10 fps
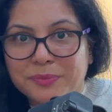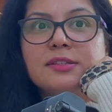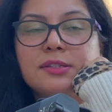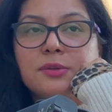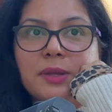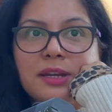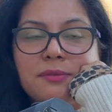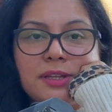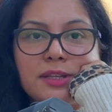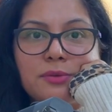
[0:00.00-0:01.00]
So,
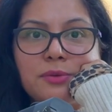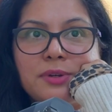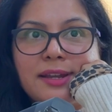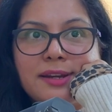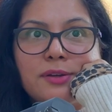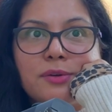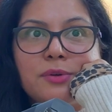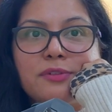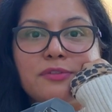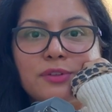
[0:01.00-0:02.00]
whenever you let
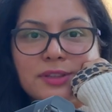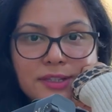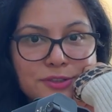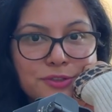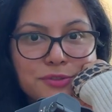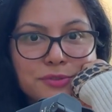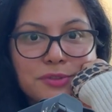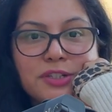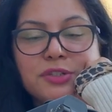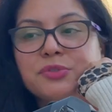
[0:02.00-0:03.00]
go of all the
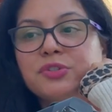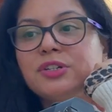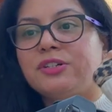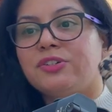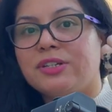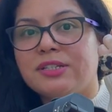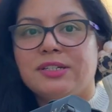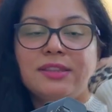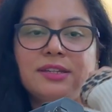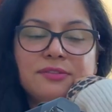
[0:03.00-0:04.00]
control and you start
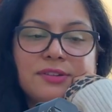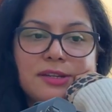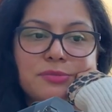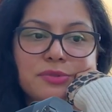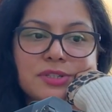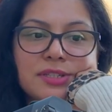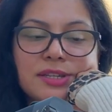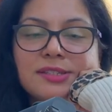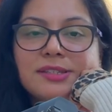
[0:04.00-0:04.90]
trusting the divine process,